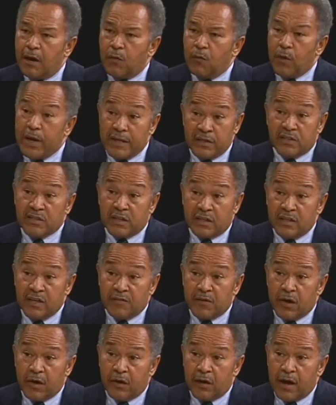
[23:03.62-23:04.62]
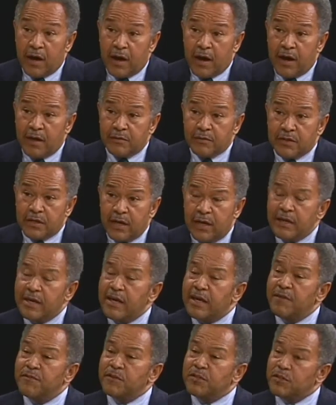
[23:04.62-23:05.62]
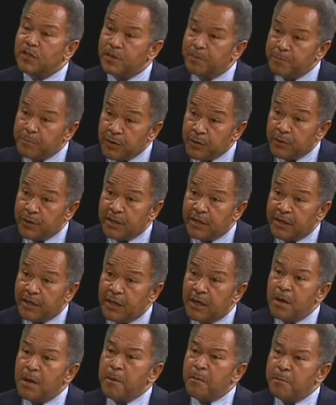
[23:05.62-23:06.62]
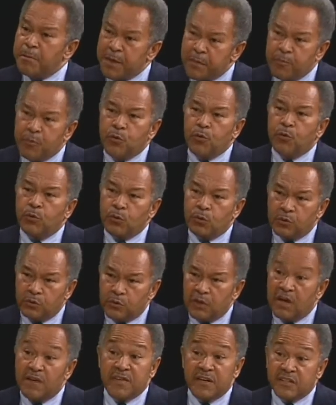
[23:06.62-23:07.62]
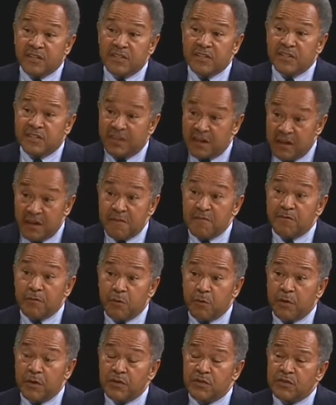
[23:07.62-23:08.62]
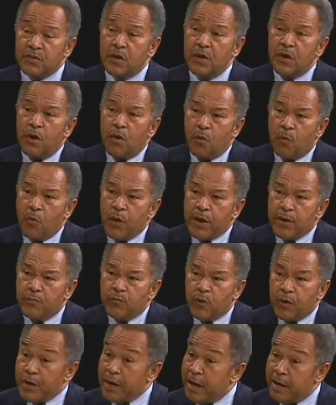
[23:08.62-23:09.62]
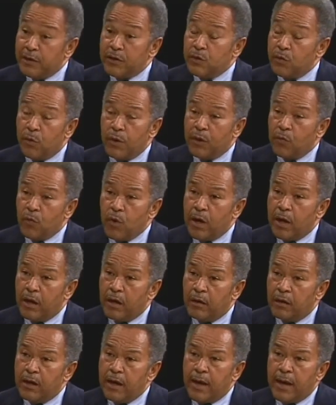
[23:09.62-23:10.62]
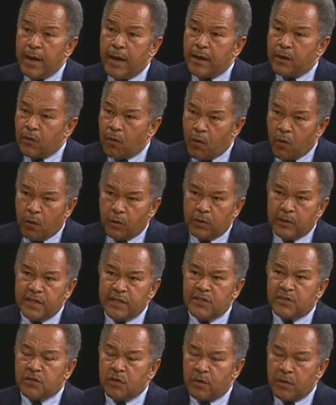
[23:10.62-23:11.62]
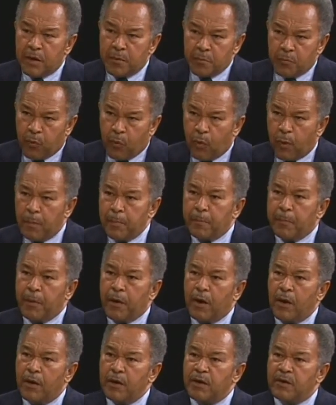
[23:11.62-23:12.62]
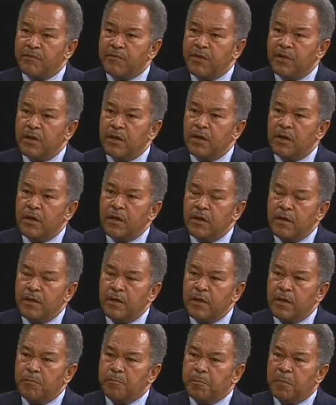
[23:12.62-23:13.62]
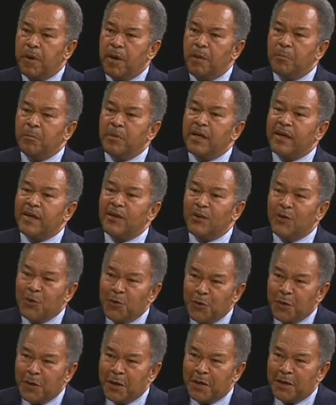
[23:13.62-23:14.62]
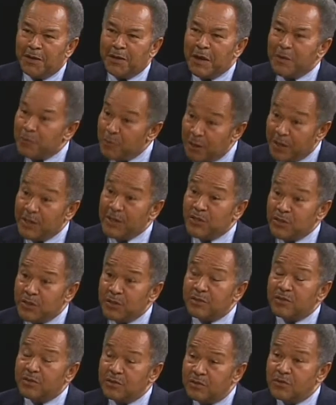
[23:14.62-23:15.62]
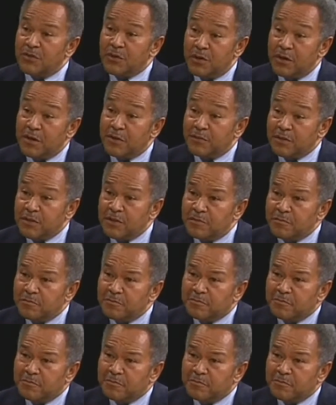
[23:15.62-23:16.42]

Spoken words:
ways to live our lives, and they give us community, people who love us, care for us when we're not doing well. And all these are an important part of the public good that religion serves.